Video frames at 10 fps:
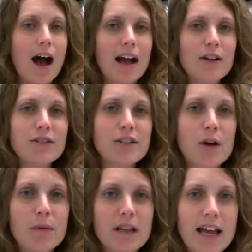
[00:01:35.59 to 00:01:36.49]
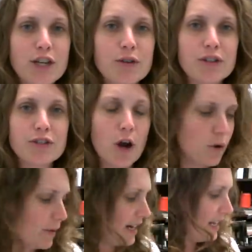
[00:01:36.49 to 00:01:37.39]
I also would like you to
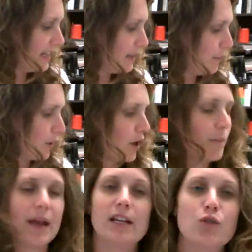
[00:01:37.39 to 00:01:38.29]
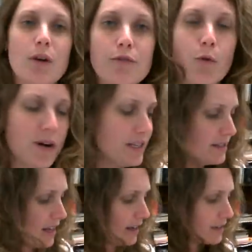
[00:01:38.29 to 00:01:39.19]
start reading in the book on page
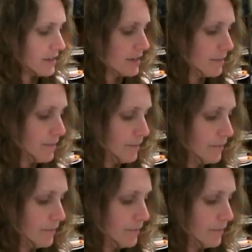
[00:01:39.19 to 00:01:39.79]
146.